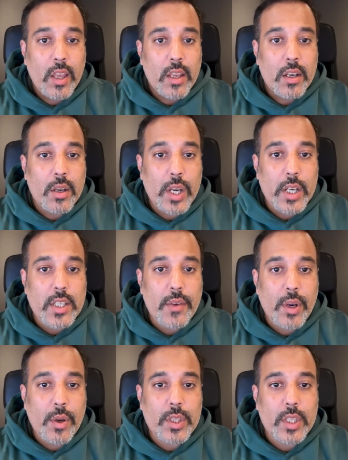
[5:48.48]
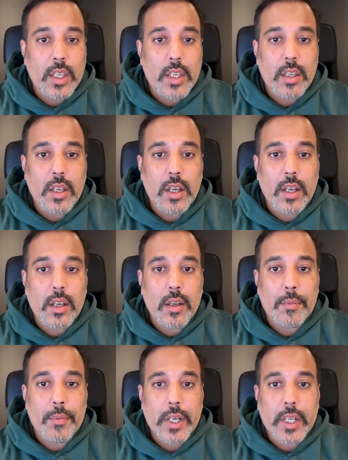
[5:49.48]
Now let's have a look the
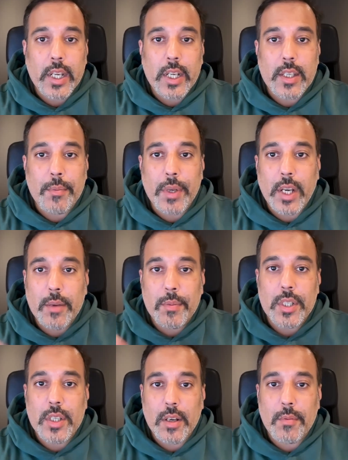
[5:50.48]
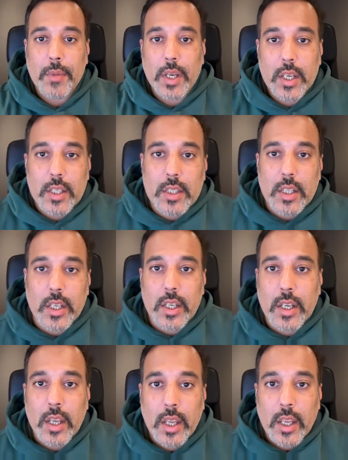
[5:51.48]
practical example. Let me share my
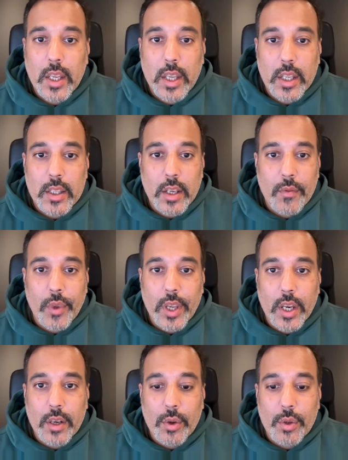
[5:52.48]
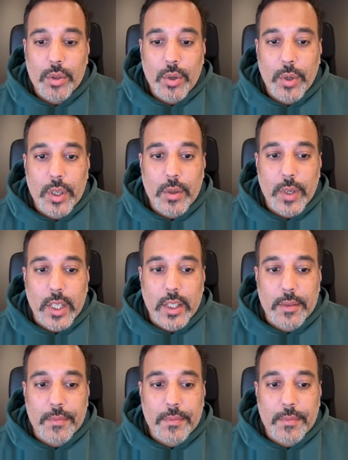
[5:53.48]
screen and then we can go through it together.